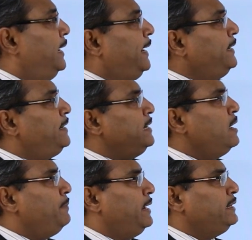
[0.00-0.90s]
In
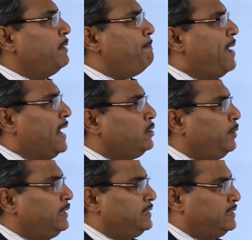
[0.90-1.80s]
TDMA, the
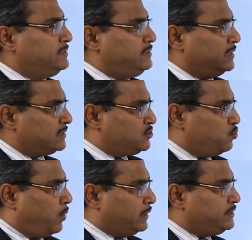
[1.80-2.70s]
bandwidth is just
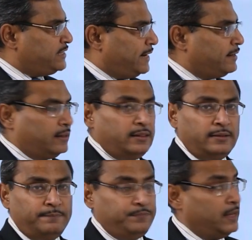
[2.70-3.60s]
one
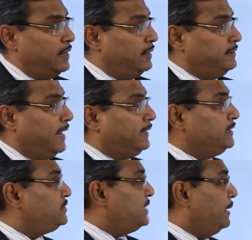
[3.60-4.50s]
channel that
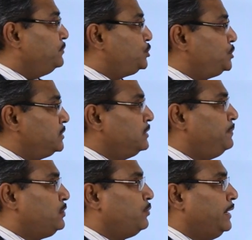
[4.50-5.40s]
is time
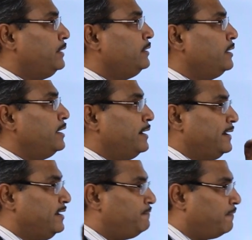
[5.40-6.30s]
shared between
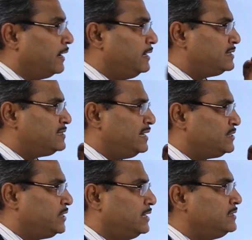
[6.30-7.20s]
different
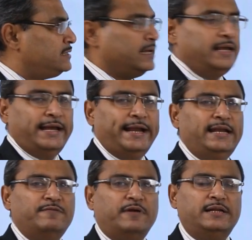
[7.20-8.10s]
stations
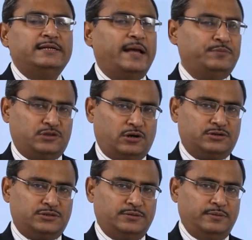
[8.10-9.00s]
in different time
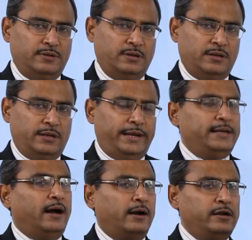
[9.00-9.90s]
slots.
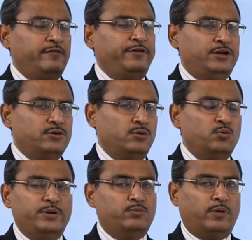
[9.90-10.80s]
In the earlier video,
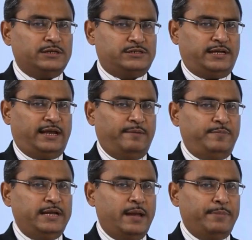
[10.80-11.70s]
we watched
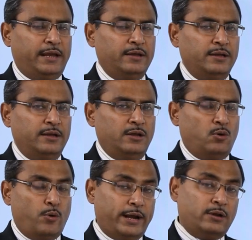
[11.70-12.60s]
FDMA
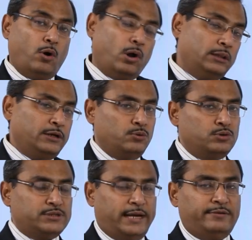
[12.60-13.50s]
where all the
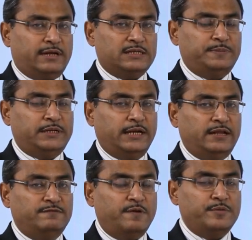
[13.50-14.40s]
nodes can transmit
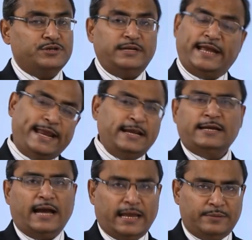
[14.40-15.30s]
their information
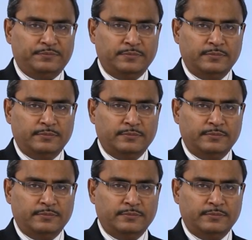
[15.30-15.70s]
anytime.